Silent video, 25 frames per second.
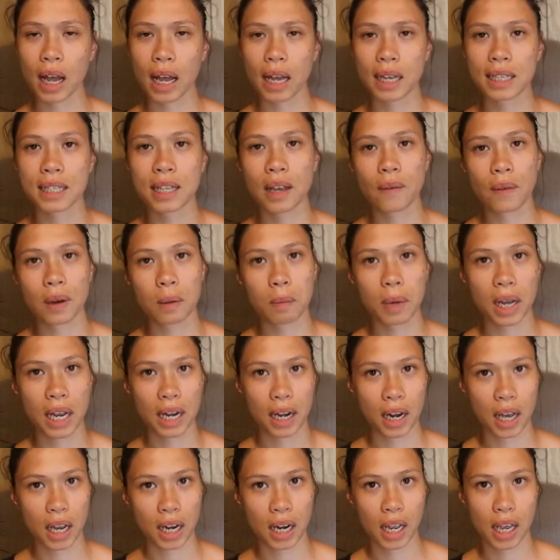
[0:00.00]
7 by
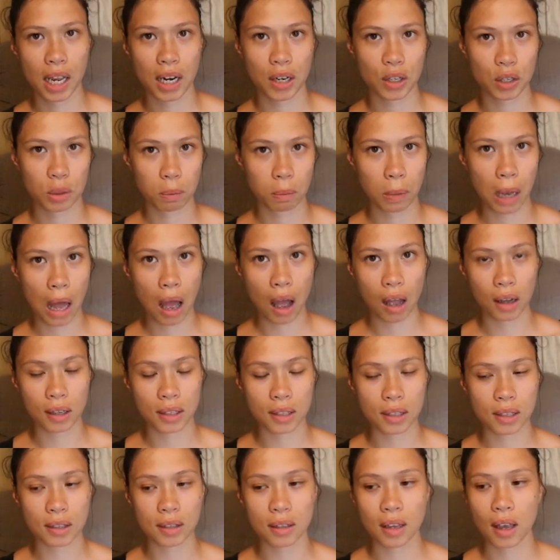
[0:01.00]
9 inch
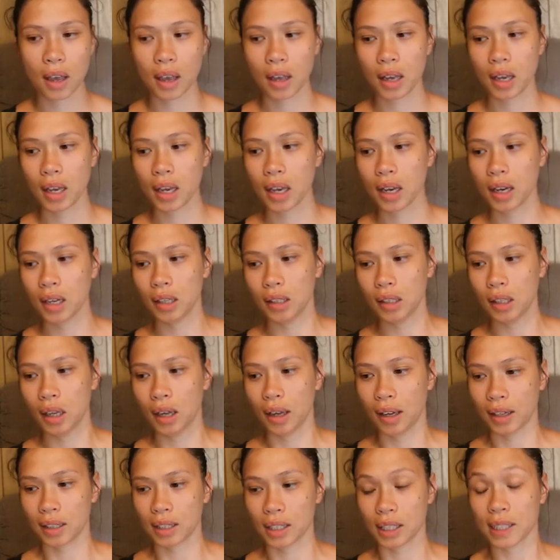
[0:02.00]
blocks.
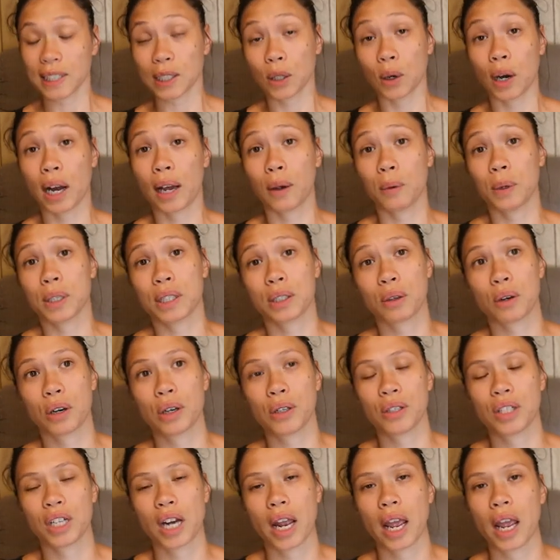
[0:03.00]
So I was
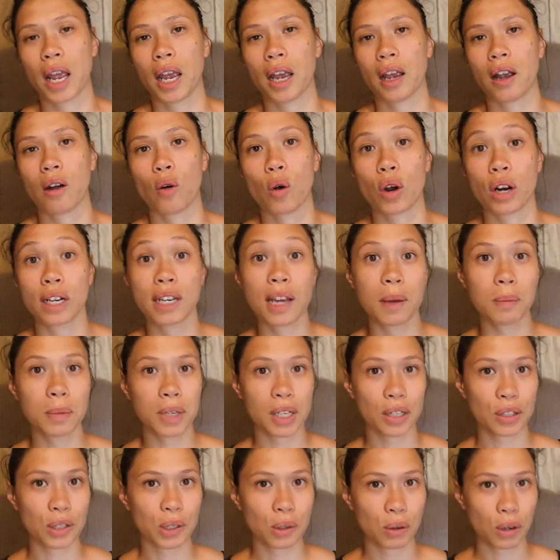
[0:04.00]
crocheting or
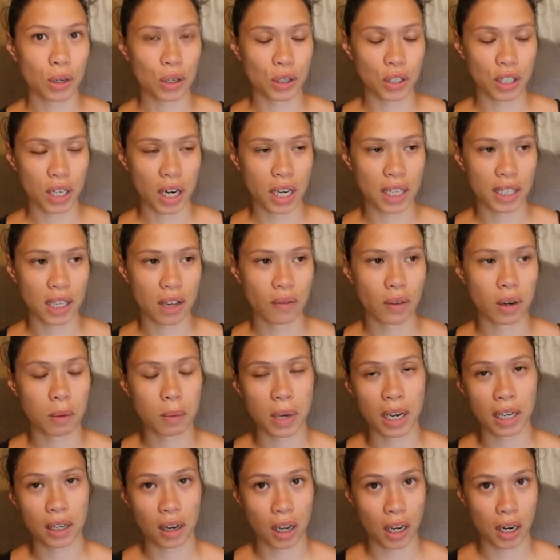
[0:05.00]
attempting to crochet 7
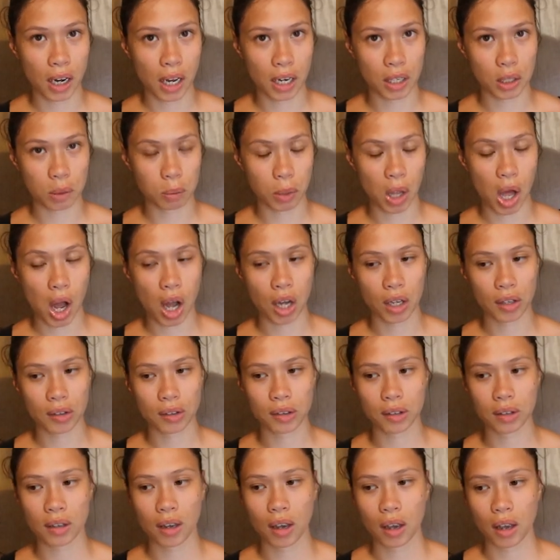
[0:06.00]
by 9 inch
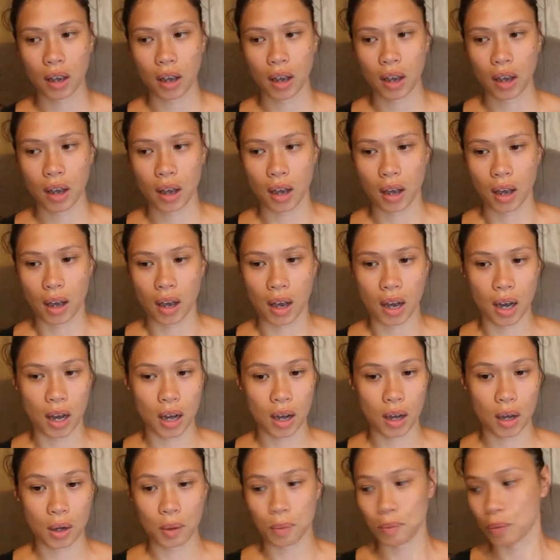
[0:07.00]
blocks.
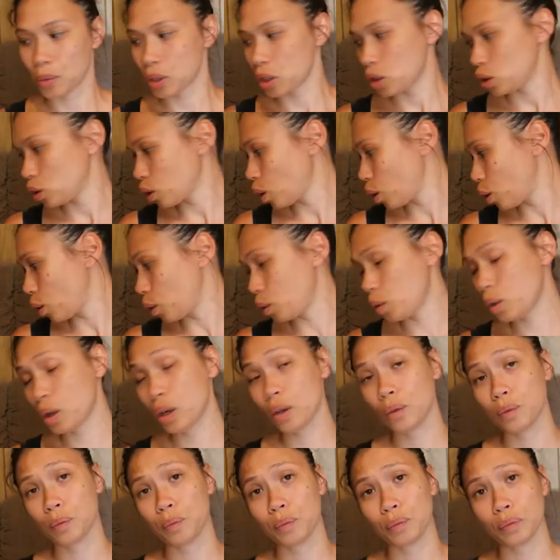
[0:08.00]
So
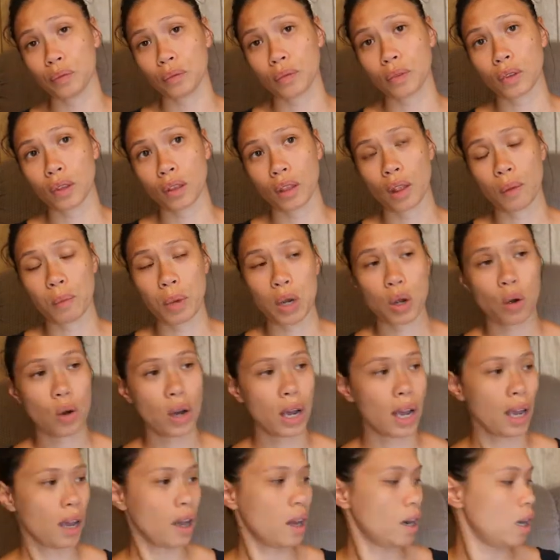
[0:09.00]
let me go
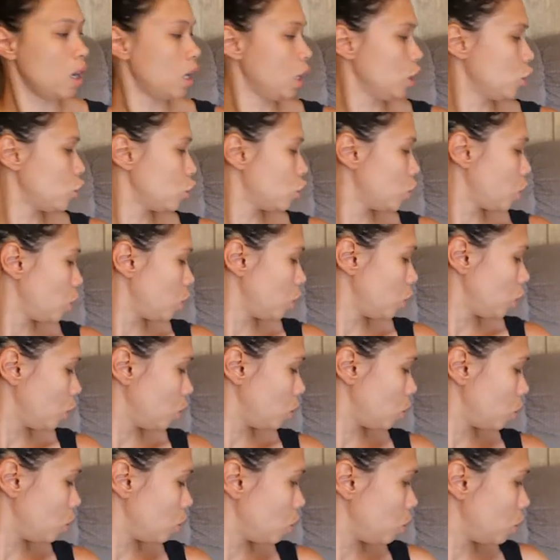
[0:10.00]
ahead and show
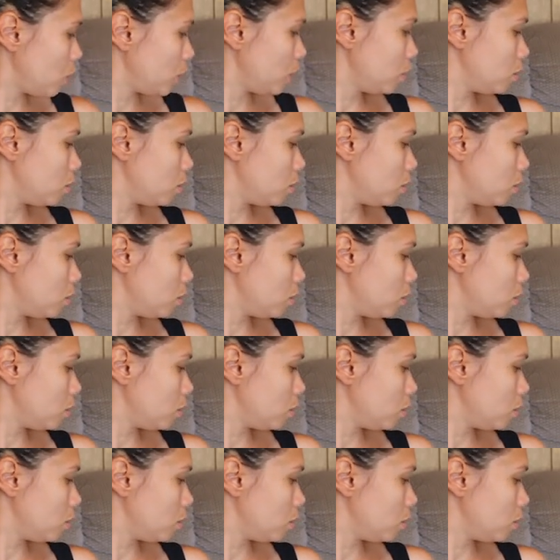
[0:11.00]
you